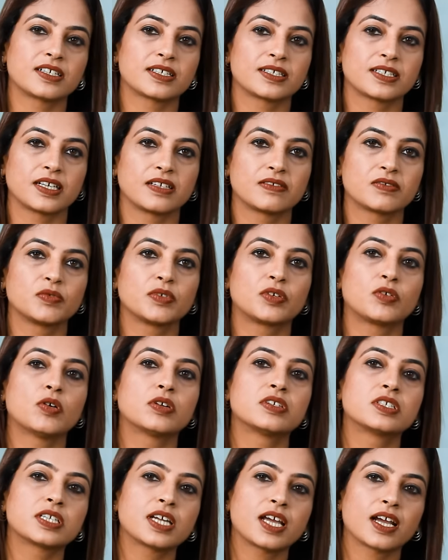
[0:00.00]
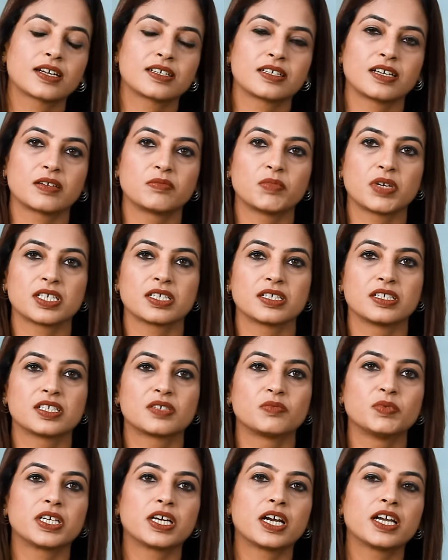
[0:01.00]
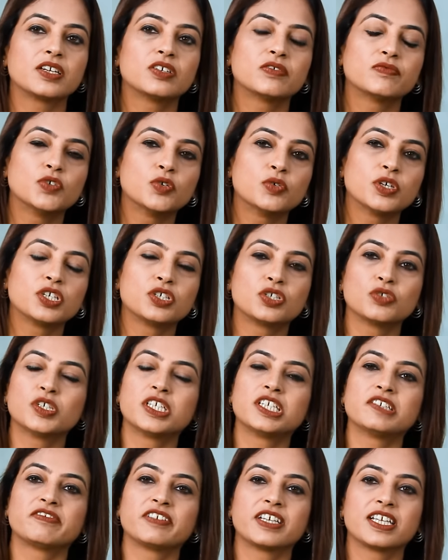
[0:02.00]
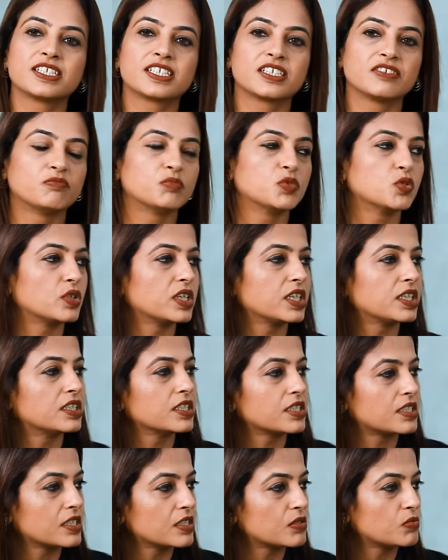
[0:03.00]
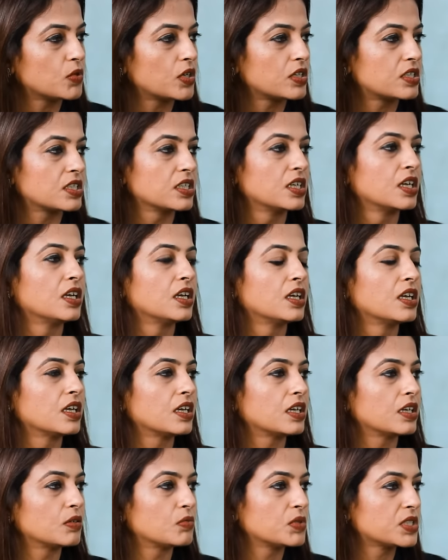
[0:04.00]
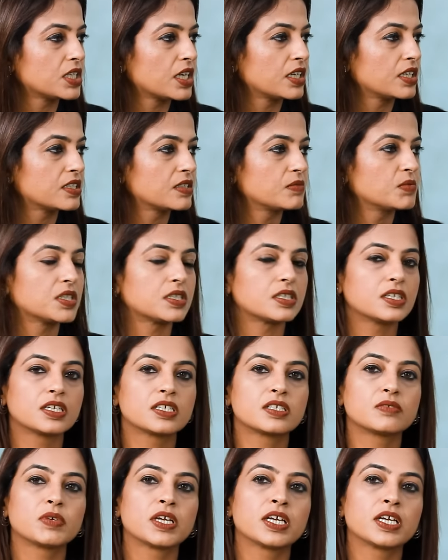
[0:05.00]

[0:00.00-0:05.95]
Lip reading: ourselves, we contract our muscles, we kind of go into a defensive mode. And this is what vaginismus is,